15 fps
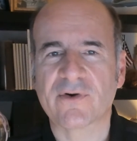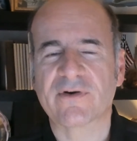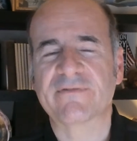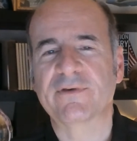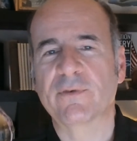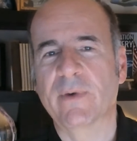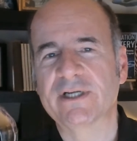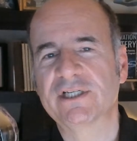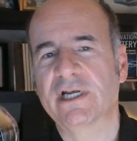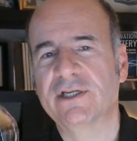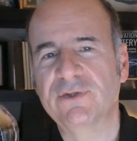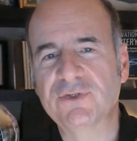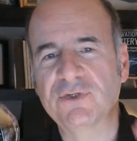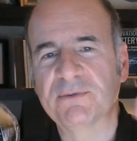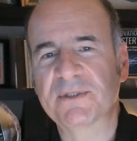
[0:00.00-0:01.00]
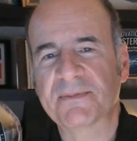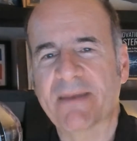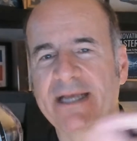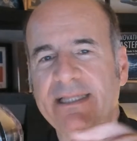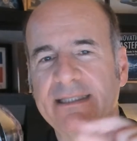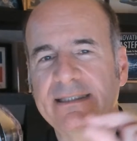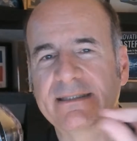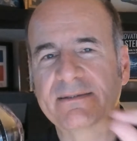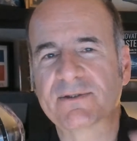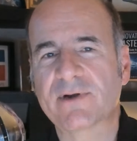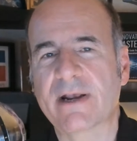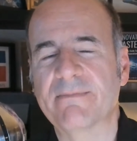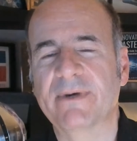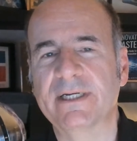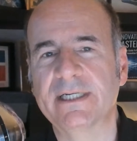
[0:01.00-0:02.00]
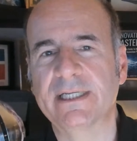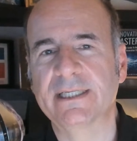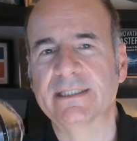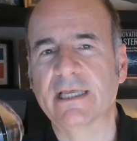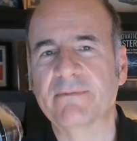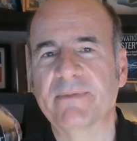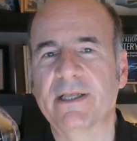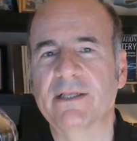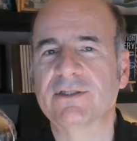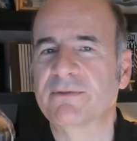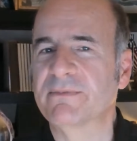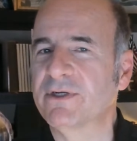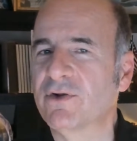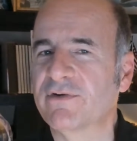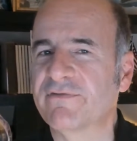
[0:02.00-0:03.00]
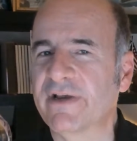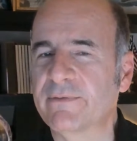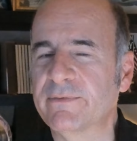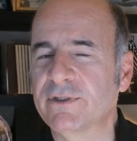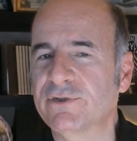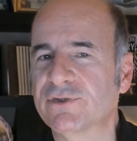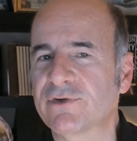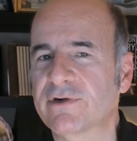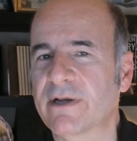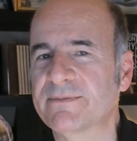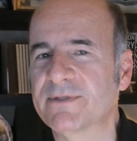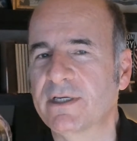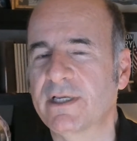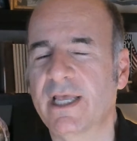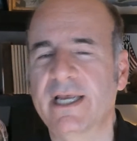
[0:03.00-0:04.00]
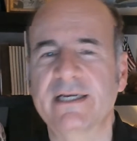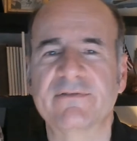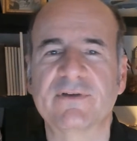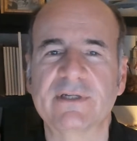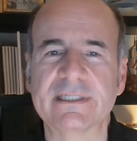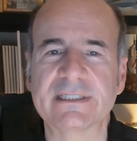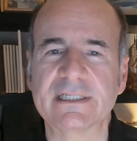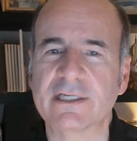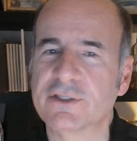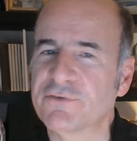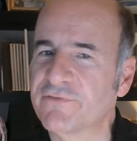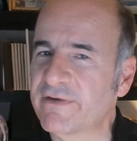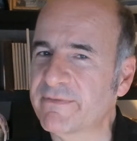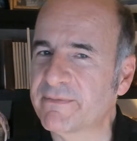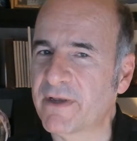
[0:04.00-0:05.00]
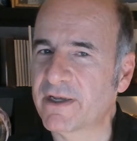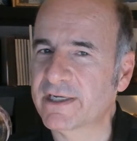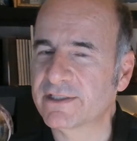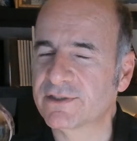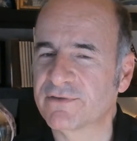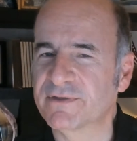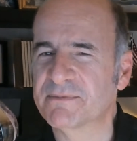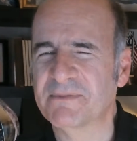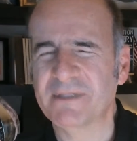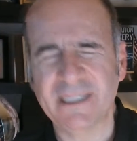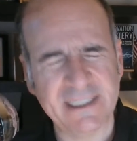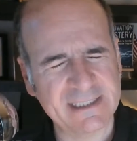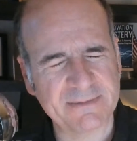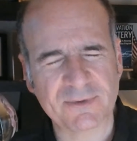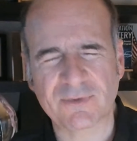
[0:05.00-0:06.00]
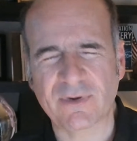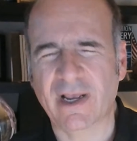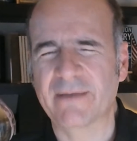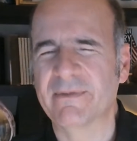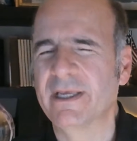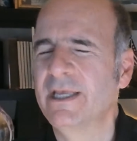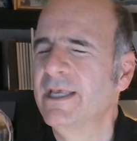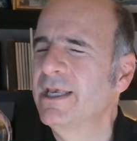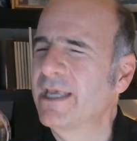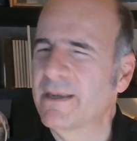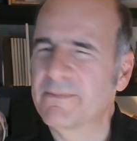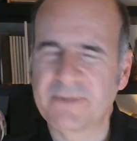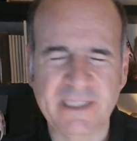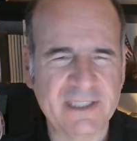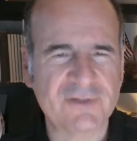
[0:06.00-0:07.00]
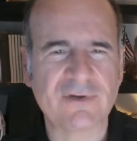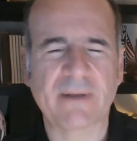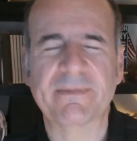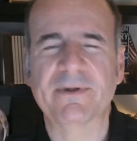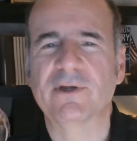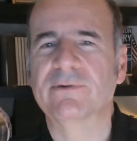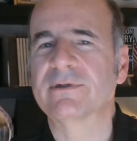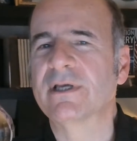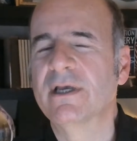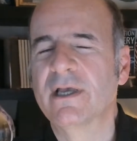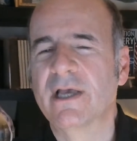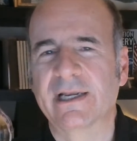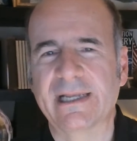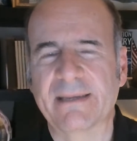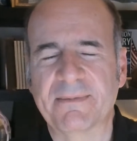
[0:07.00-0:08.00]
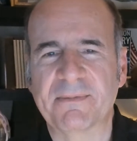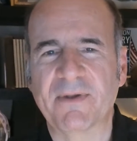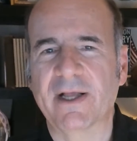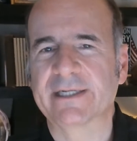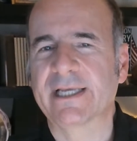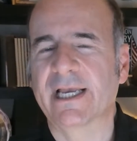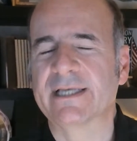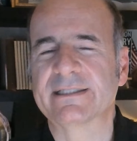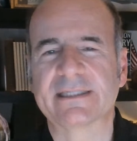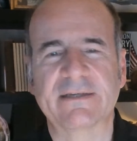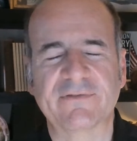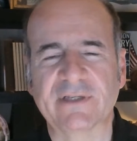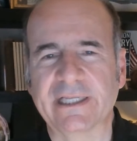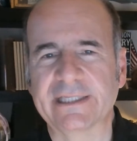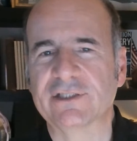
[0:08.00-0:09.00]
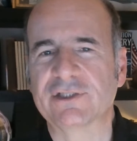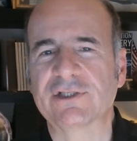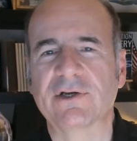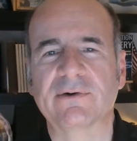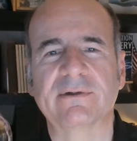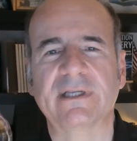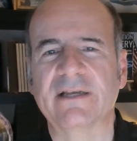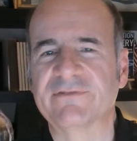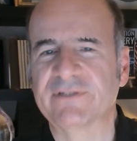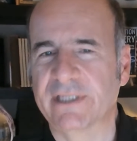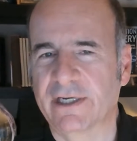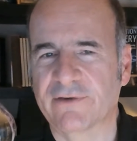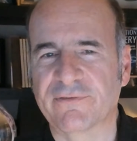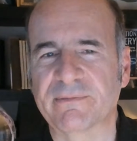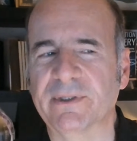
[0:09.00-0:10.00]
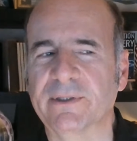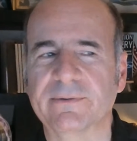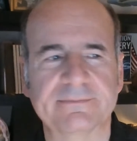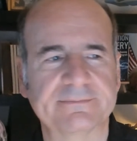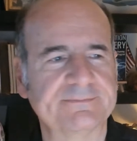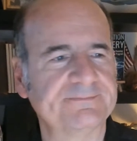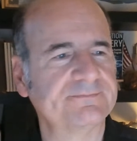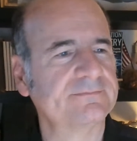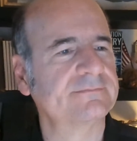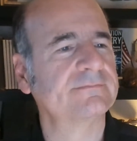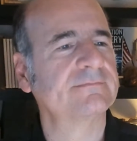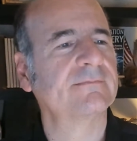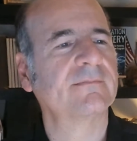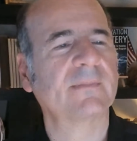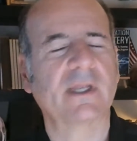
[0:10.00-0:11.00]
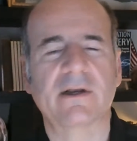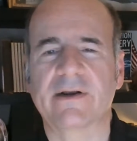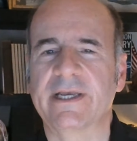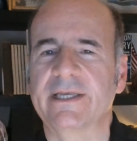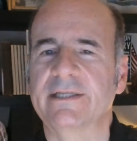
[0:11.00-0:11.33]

If you're watching on YouTube, smack that subscribe button and hit that bell so you can be notified when new show comes online. If you're listening on your favorite podcast service, please subscribe and please drop a note on Apple Podcasts if you like the show. Love to hear from you. All right.